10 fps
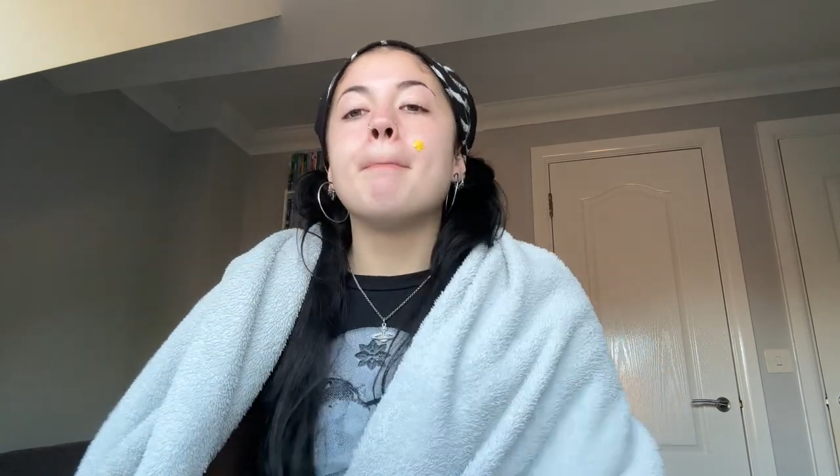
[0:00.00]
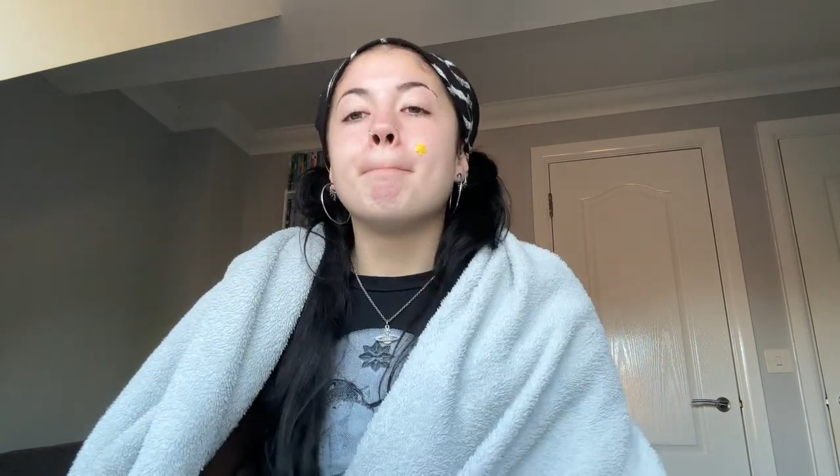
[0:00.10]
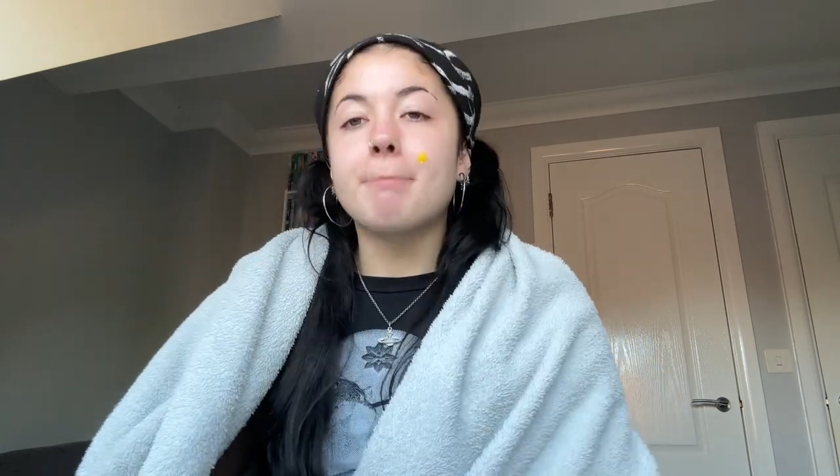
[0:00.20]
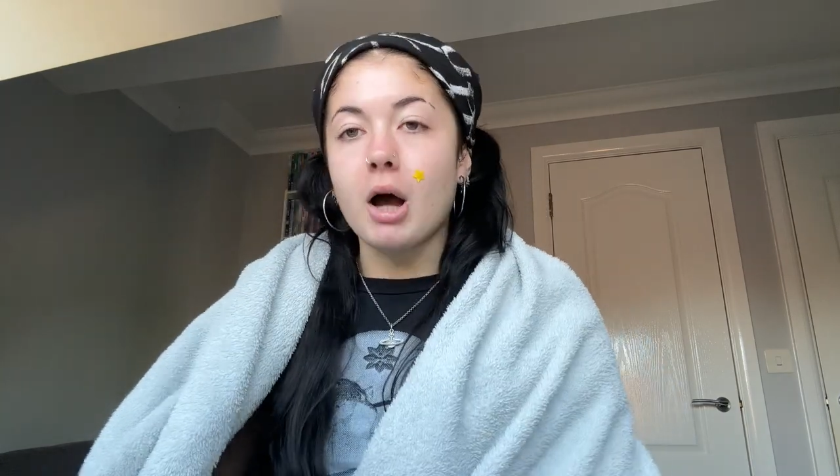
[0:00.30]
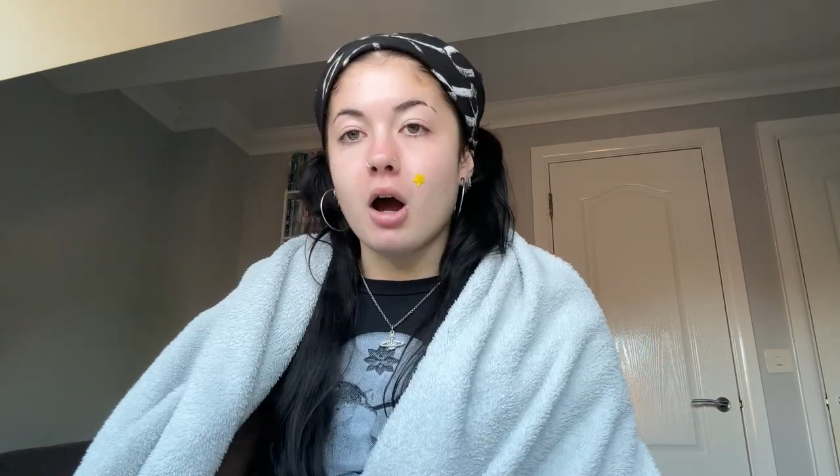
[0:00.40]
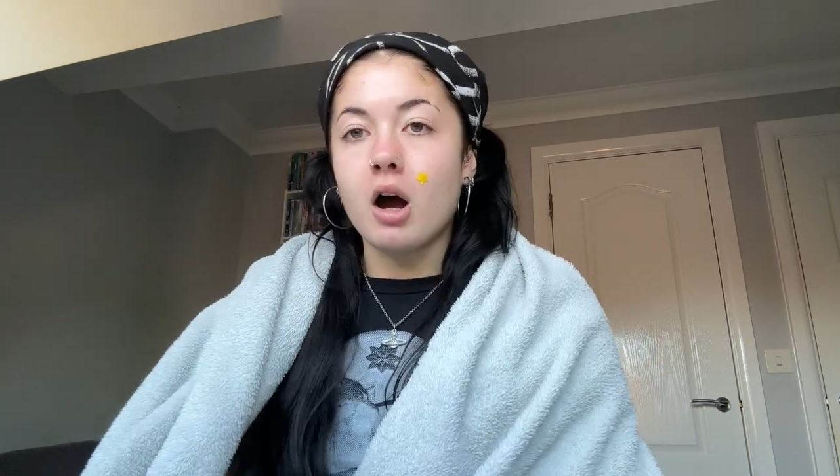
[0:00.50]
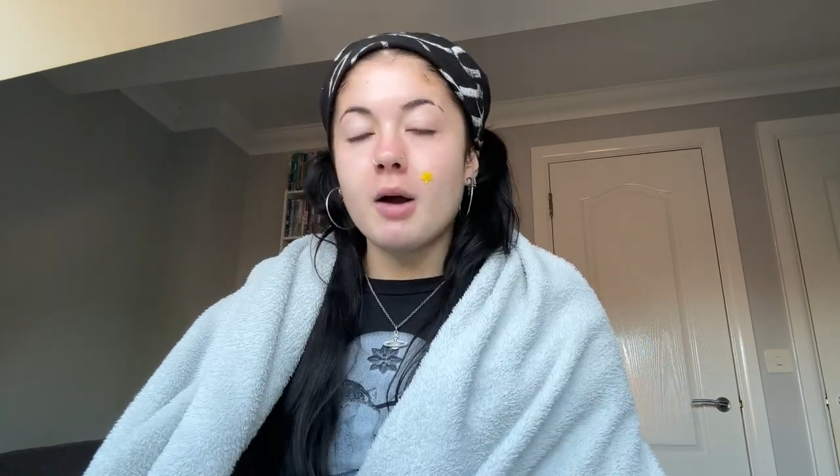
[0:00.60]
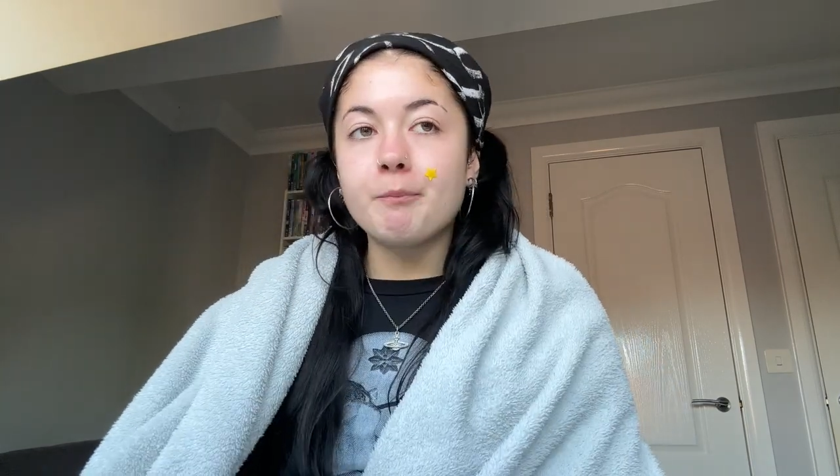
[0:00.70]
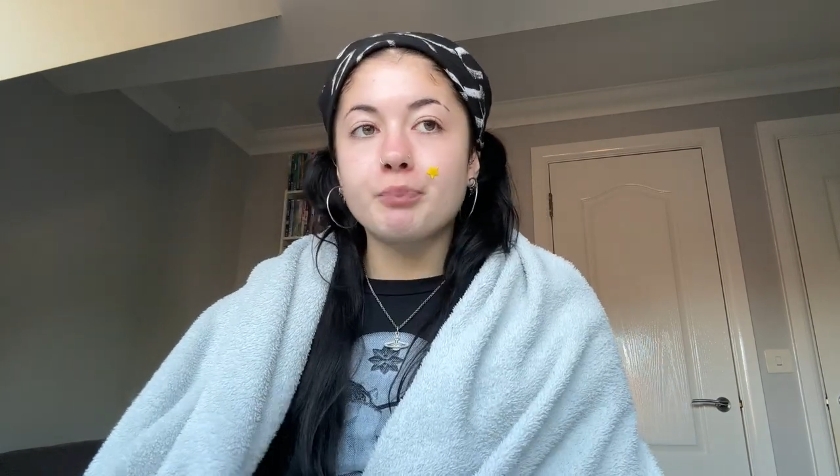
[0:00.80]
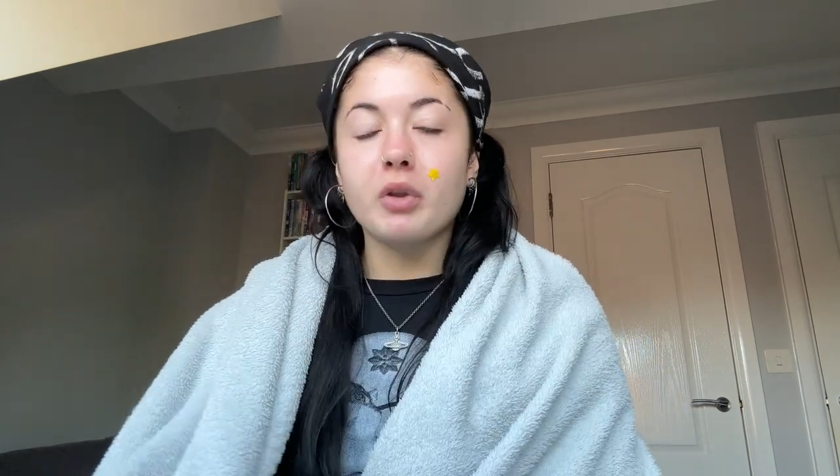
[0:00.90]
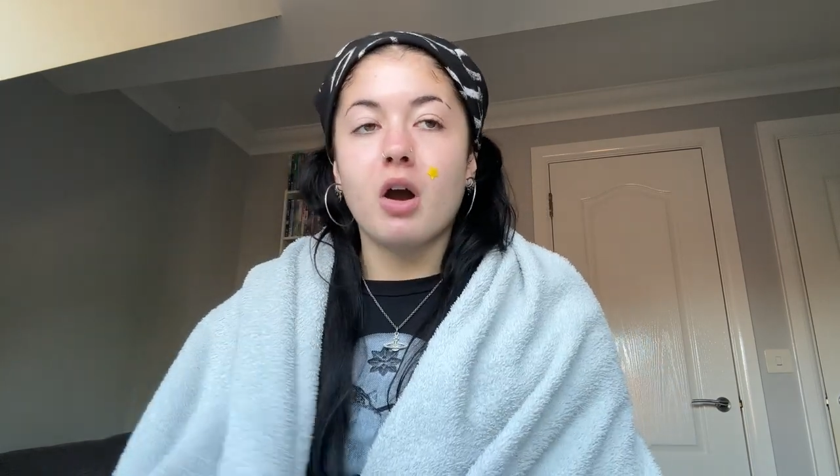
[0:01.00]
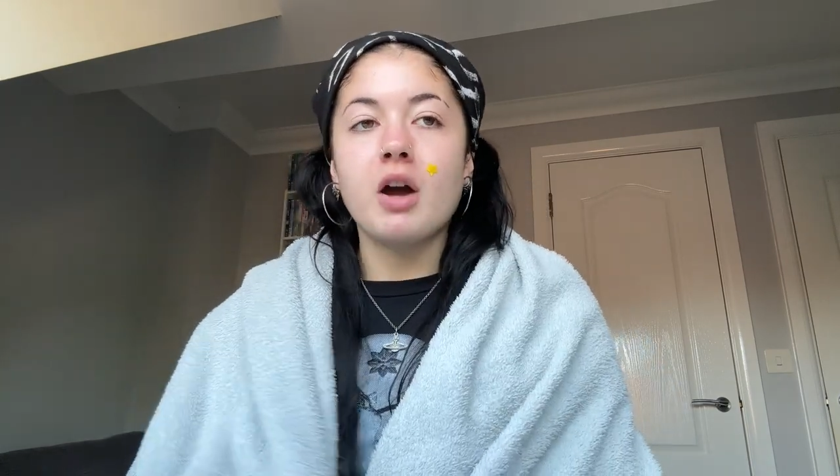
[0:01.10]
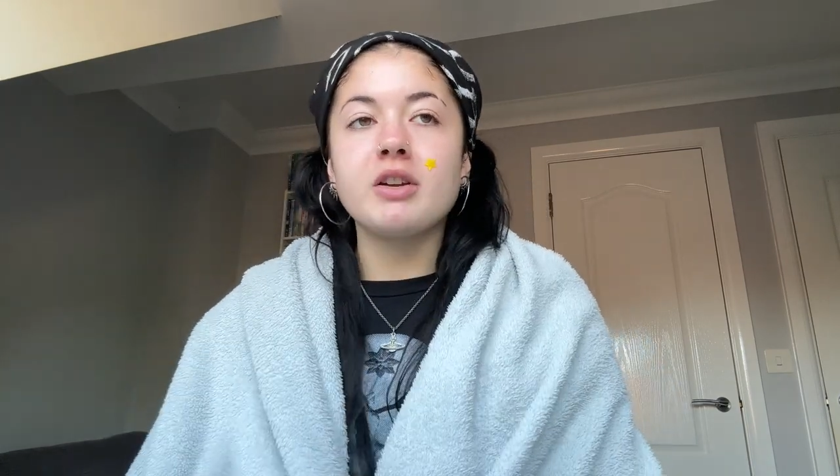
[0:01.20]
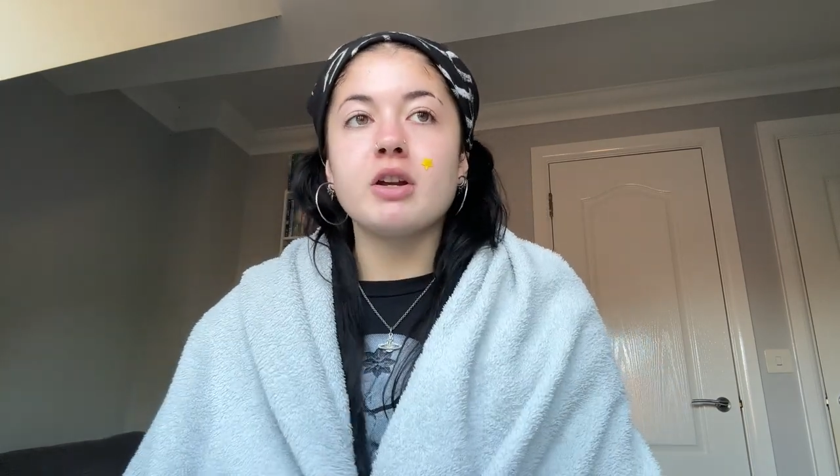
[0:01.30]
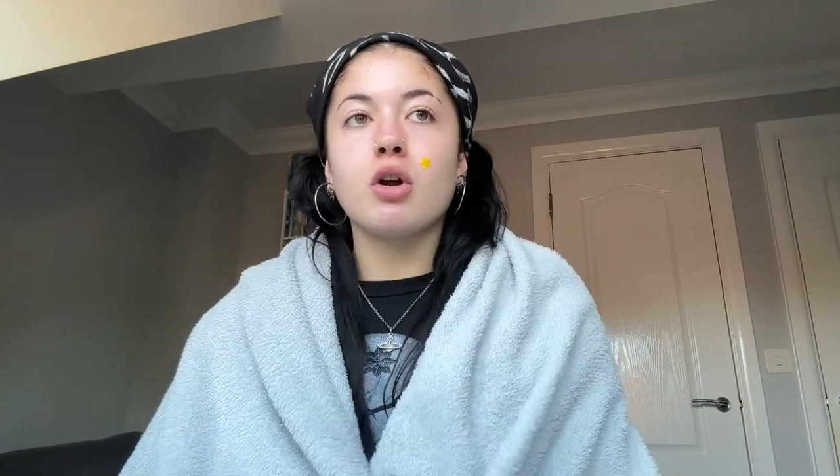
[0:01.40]
But
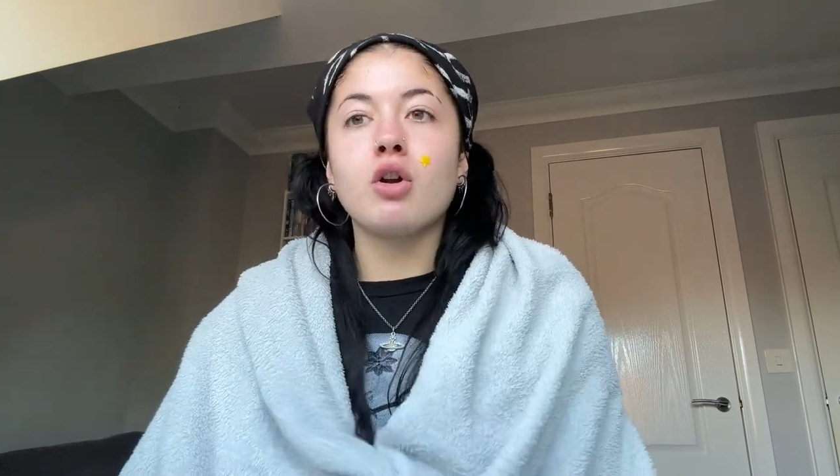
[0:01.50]
I did